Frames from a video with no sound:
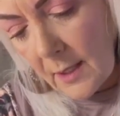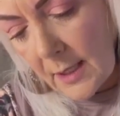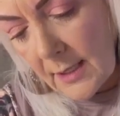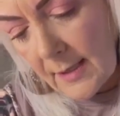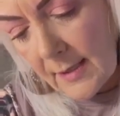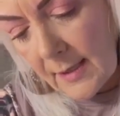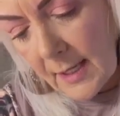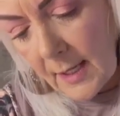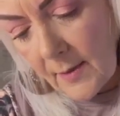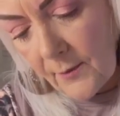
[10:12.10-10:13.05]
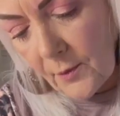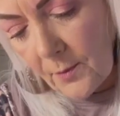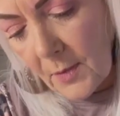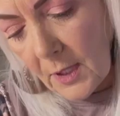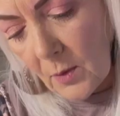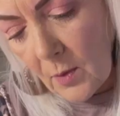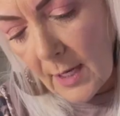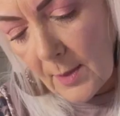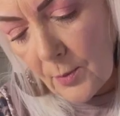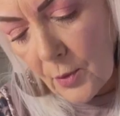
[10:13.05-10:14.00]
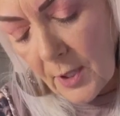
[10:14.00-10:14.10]
let it set up for a minute while
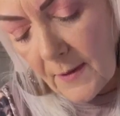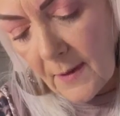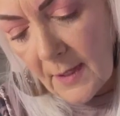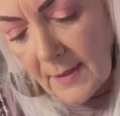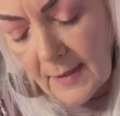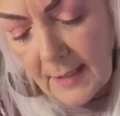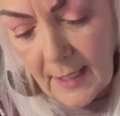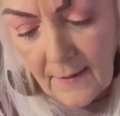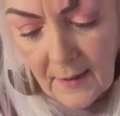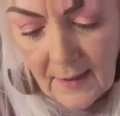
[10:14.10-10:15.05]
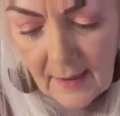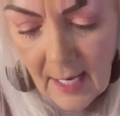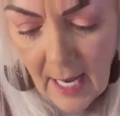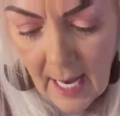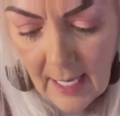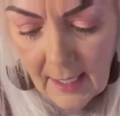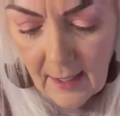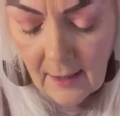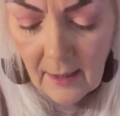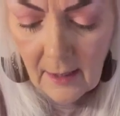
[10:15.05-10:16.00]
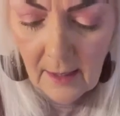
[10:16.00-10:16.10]
I bring this down the side
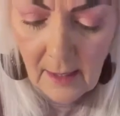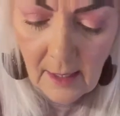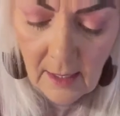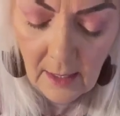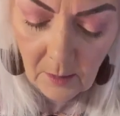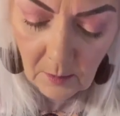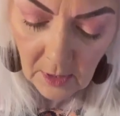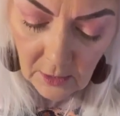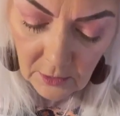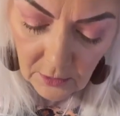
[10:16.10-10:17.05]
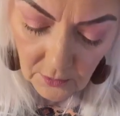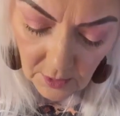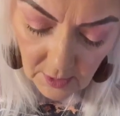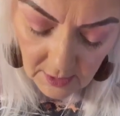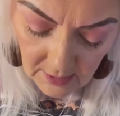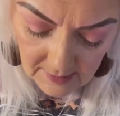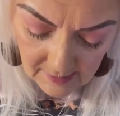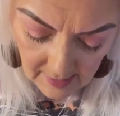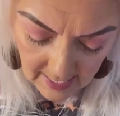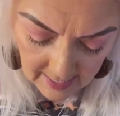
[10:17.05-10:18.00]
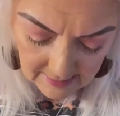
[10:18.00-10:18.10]
and make sure it's
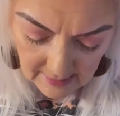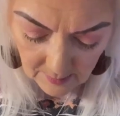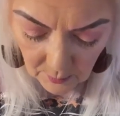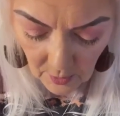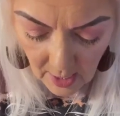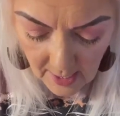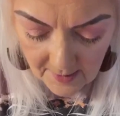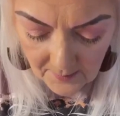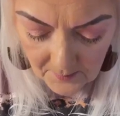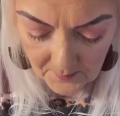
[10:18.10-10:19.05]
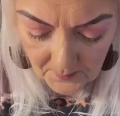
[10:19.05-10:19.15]
lined up right.